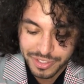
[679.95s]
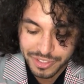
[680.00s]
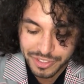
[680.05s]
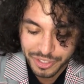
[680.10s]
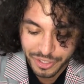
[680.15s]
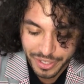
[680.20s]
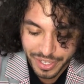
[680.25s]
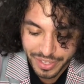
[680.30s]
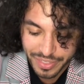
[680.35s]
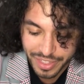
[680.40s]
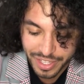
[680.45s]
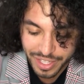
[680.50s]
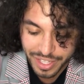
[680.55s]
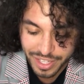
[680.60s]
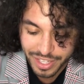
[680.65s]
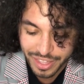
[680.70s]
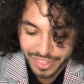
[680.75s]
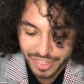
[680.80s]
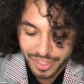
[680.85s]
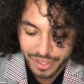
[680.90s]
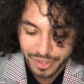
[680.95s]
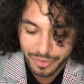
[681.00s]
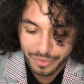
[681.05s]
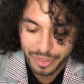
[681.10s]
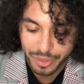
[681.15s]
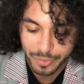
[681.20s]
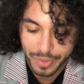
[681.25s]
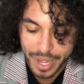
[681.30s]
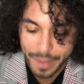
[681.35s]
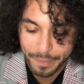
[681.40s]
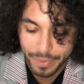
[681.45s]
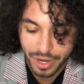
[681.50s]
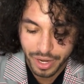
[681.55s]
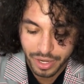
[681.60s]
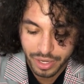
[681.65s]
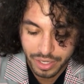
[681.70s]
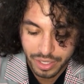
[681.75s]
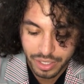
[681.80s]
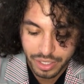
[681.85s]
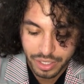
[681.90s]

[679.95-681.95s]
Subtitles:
During the rap part.